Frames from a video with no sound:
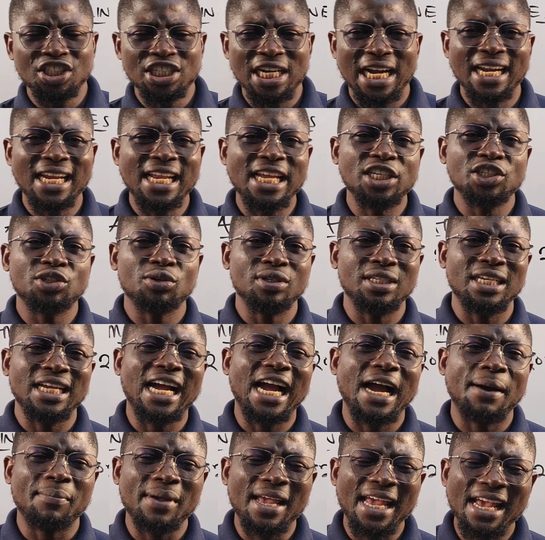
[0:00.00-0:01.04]
challenge on the
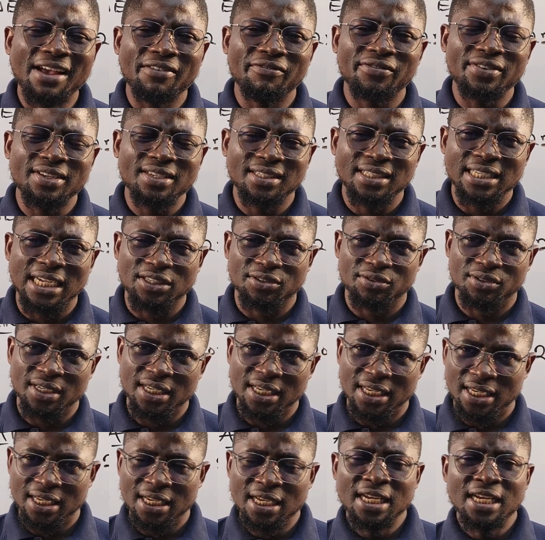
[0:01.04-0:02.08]
app every
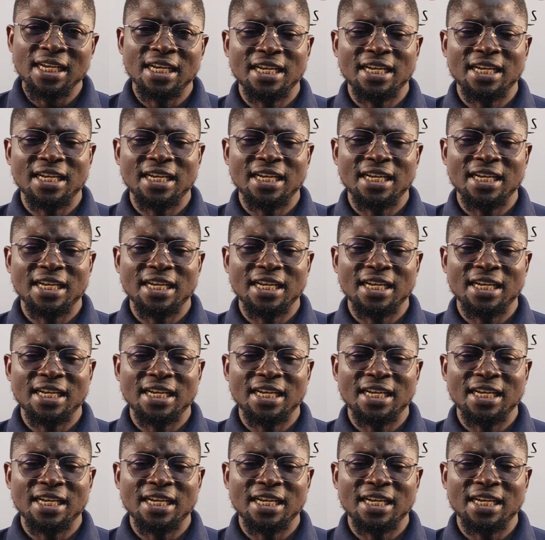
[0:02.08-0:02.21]
Saturday.